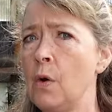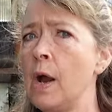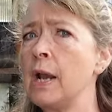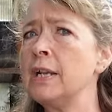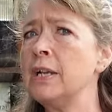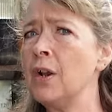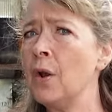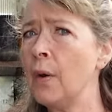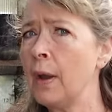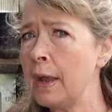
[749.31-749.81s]
I
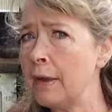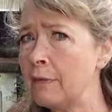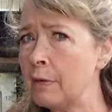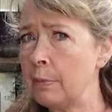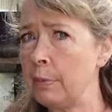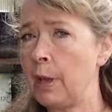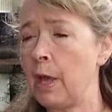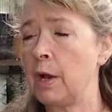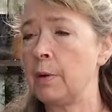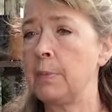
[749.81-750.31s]
know I have a
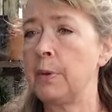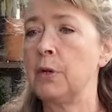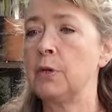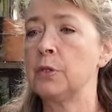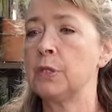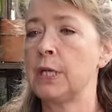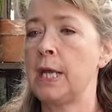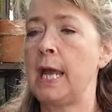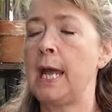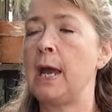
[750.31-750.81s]
blog
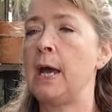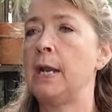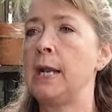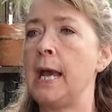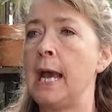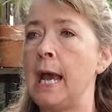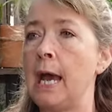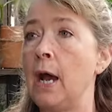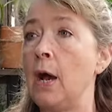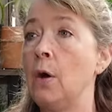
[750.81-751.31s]
post on
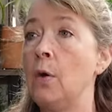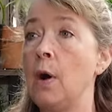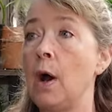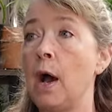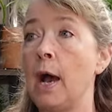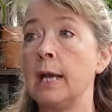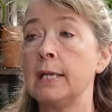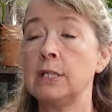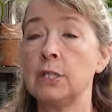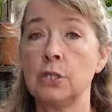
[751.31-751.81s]
how
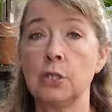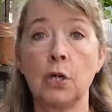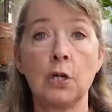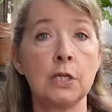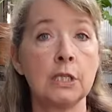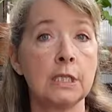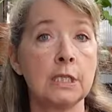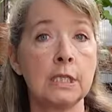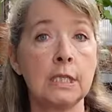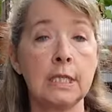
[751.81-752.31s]
I
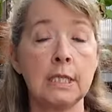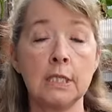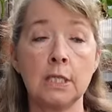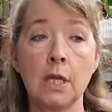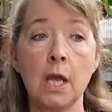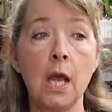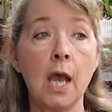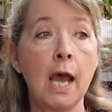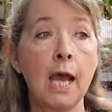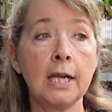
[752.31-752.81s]
start seeds.
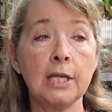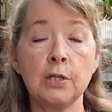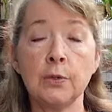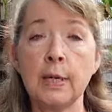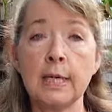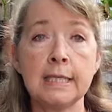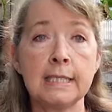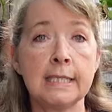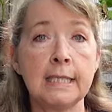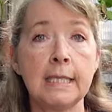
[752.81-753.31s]
I
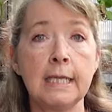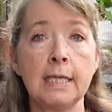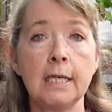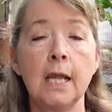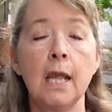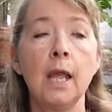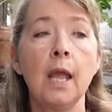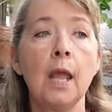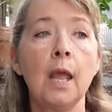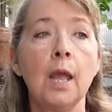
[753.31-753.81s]
direct seed,
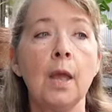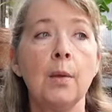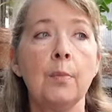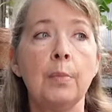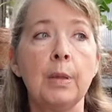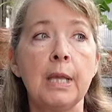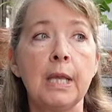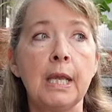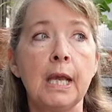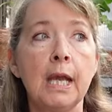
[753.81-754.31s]

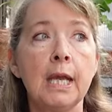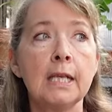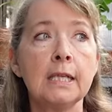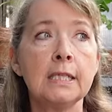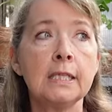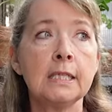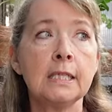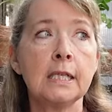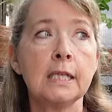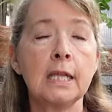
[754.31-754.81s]

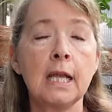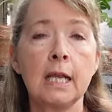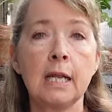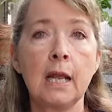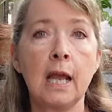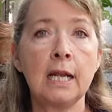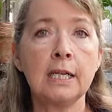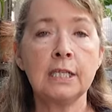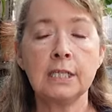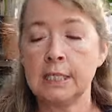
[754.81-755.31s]
because
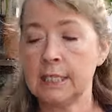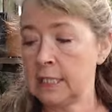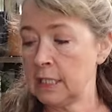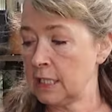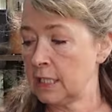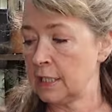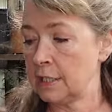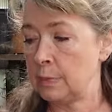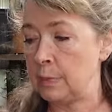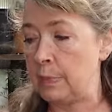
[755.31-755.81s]
I just get
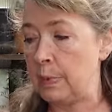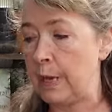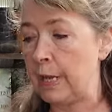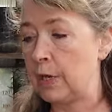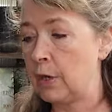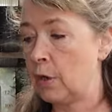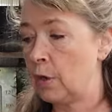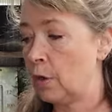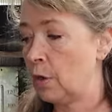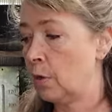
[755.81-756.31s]
such
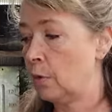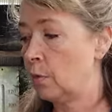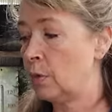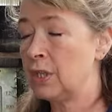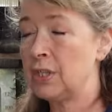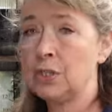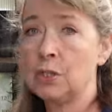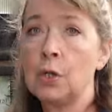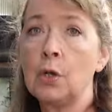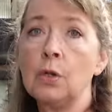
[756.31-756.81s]
better
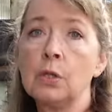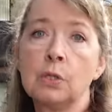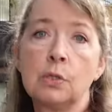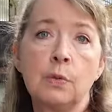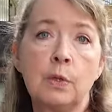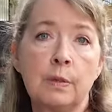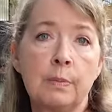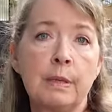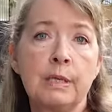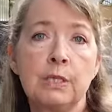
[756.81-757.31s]
results
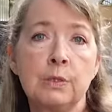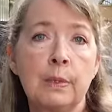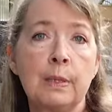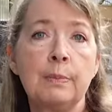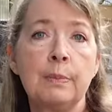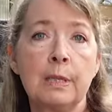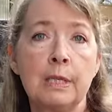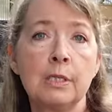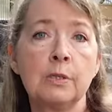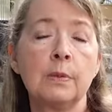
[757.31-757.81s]
with my
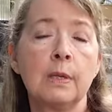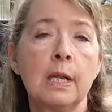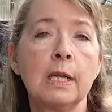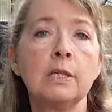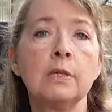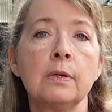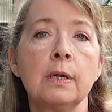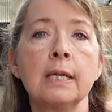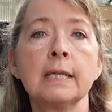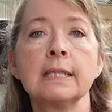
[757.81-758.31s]
sweet peas when I
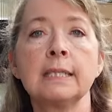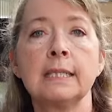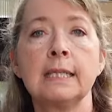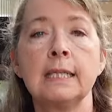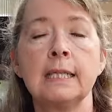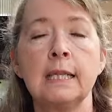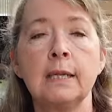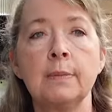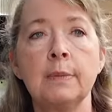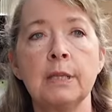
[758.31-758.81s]
direct
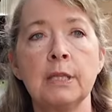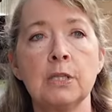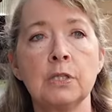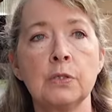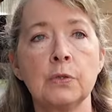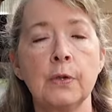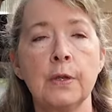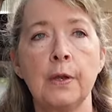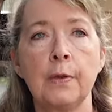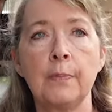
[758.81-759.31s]
seed them in the
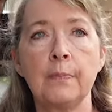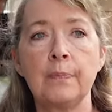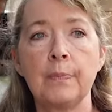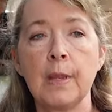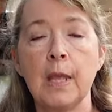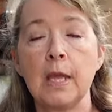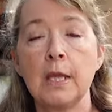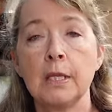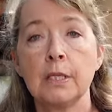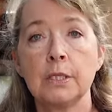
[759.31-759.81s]
soil.
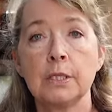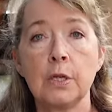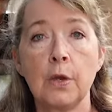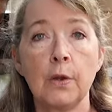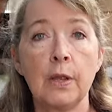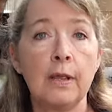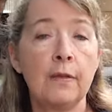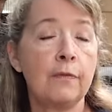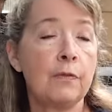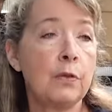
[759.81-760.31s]

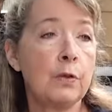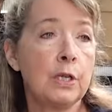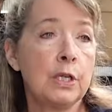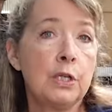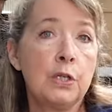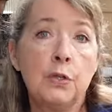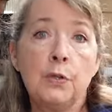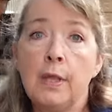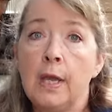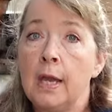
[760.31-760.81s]
So if you can
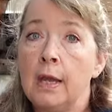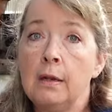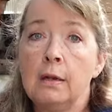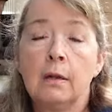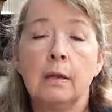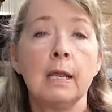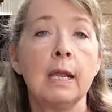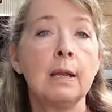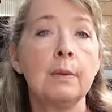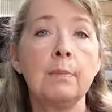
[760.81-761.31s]
do that,
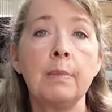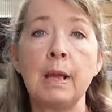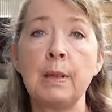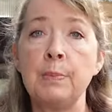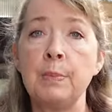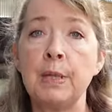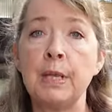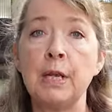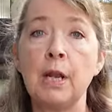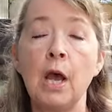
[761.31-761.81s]
it
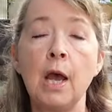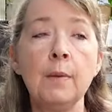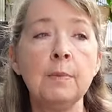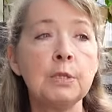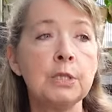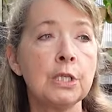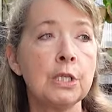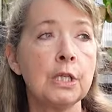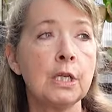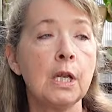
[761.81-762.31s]
might be an
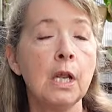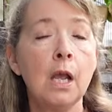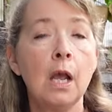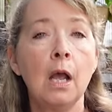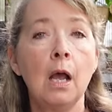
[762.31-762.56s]
option.